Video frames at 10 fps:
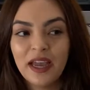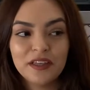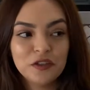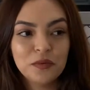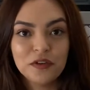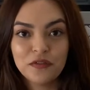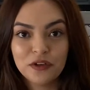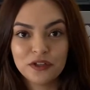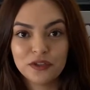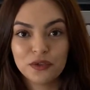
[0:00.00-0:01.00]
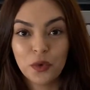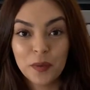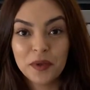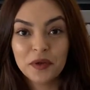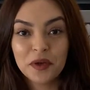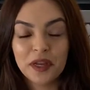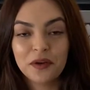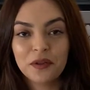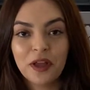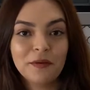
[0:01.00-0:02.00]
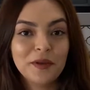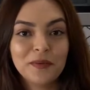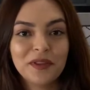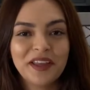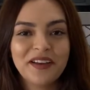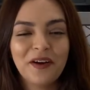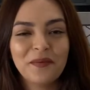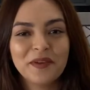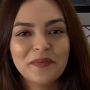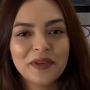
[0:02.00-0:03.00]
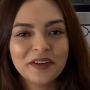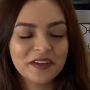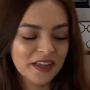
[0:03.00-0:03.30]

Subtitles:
I do prefer soy milk. I know a lot of people like almond milk.